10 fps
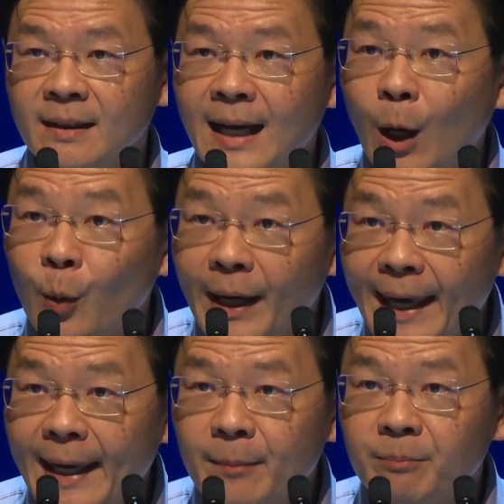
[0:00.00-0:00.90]
Our
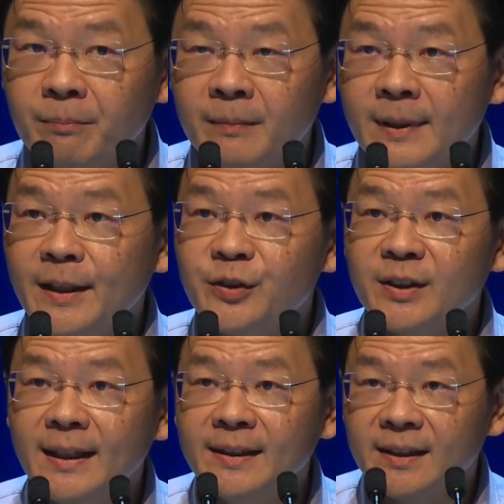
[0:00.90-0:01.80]
aim is
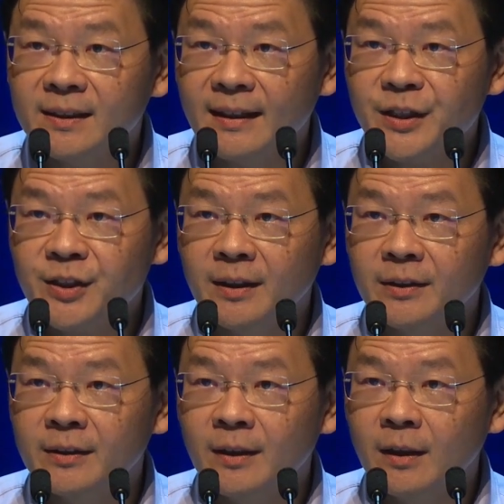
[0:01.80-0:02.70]
integration,
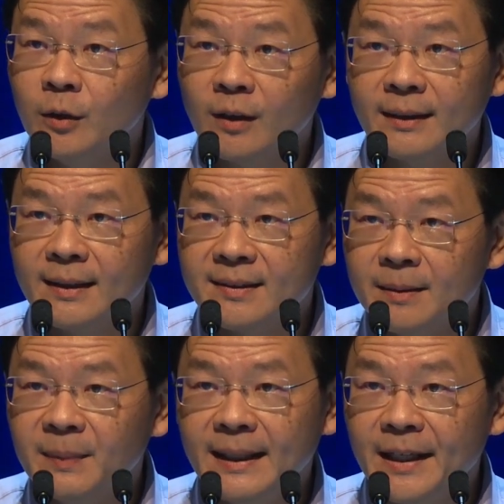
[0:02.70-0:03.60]
not
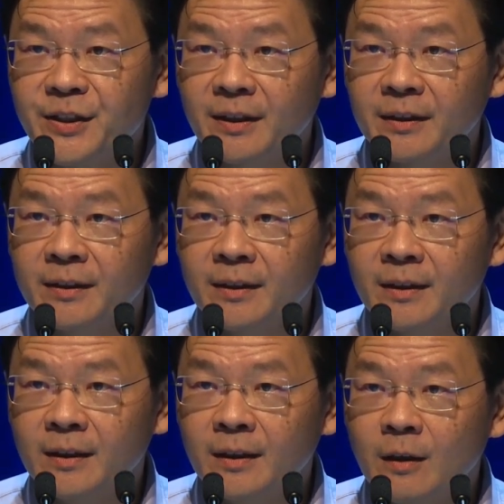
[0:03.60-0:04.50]
assimilation.
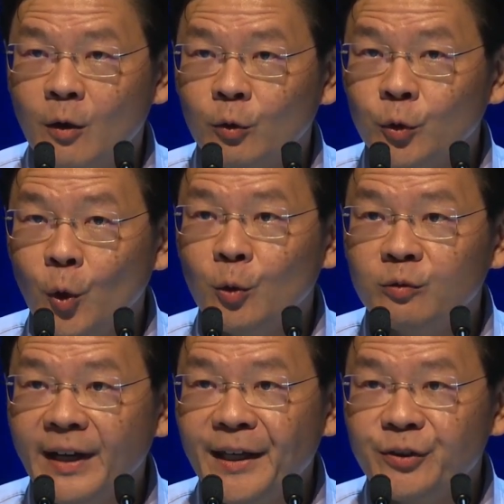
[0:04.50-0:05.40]
No
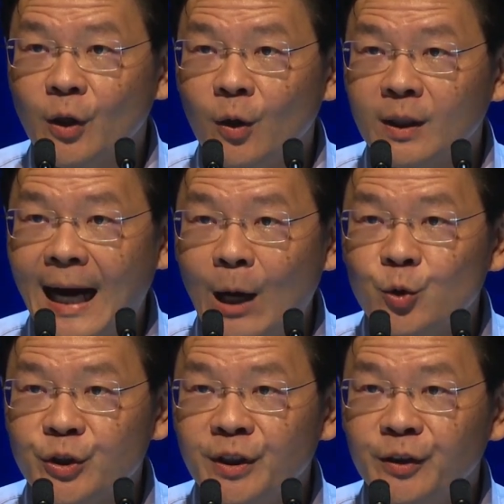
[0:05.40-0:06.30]
race or
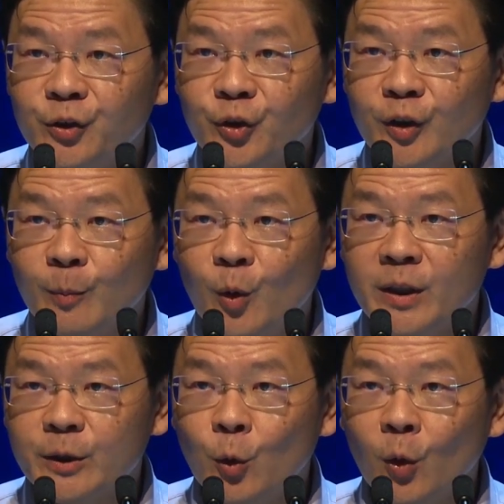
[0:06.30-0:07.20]
culture in Singapore
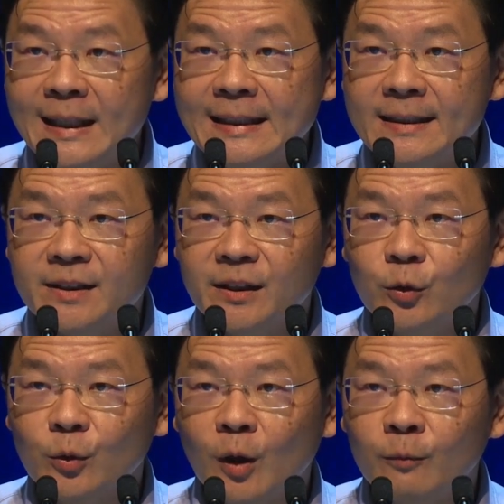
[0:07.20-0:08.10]
is coerced
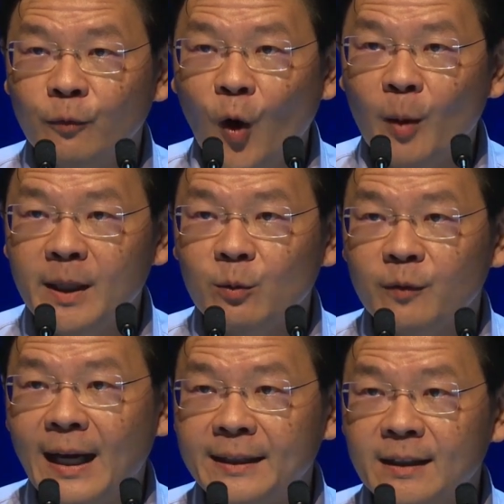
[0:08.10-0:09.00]
into conforming with
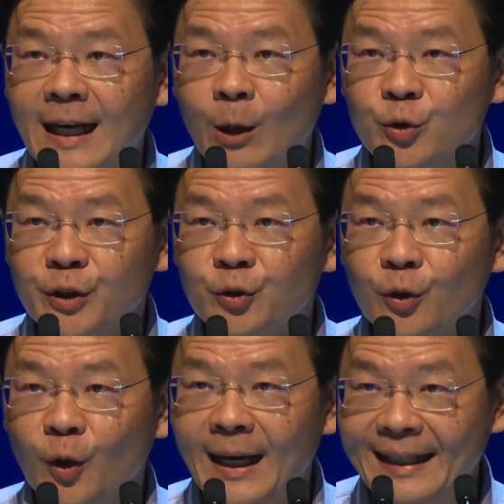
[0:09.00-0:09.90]
other cultures
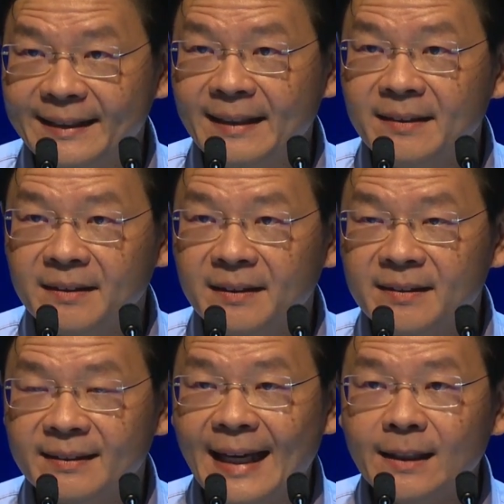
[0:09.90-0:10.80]
or identities,
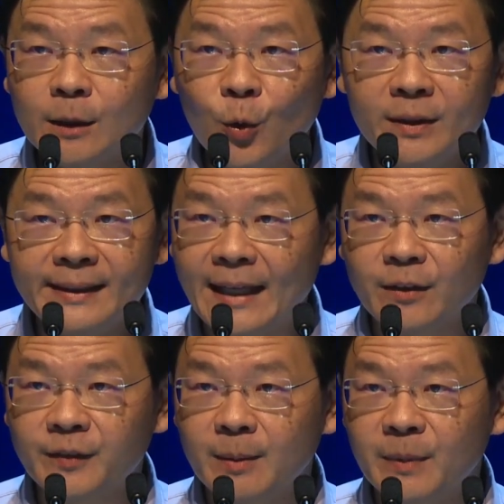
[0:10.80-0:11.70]
let alone that
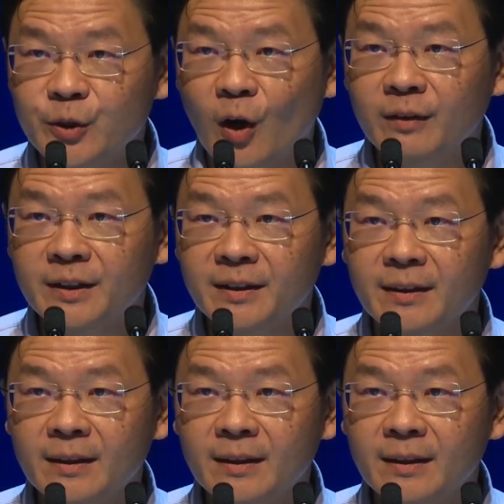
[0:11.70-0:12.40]
of the majority.